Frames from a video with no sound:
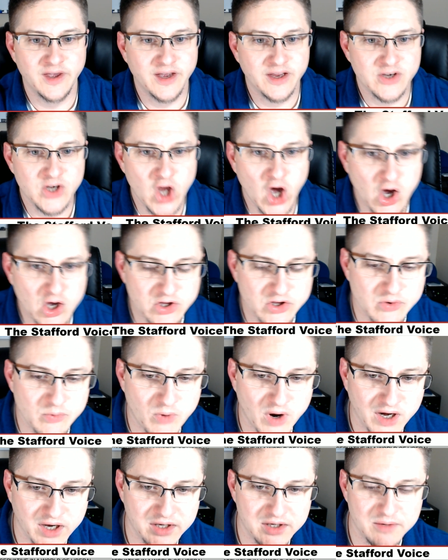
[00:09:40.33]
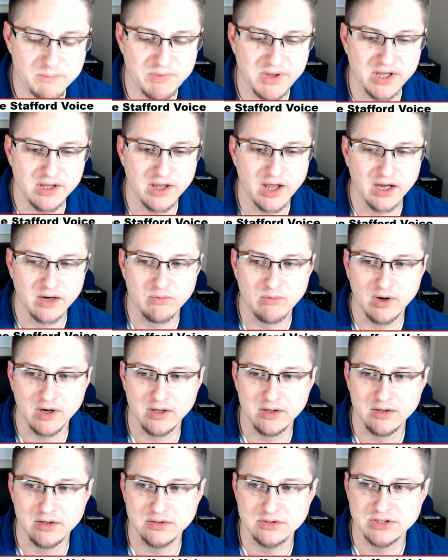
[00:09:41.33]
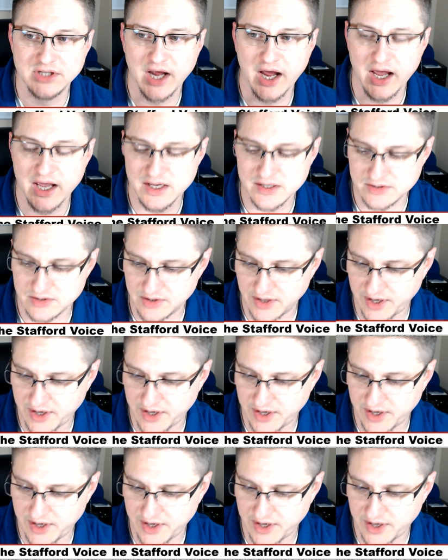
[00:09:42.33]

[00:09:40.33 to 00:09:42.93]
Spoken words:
no, you wanted to be like one of those guys or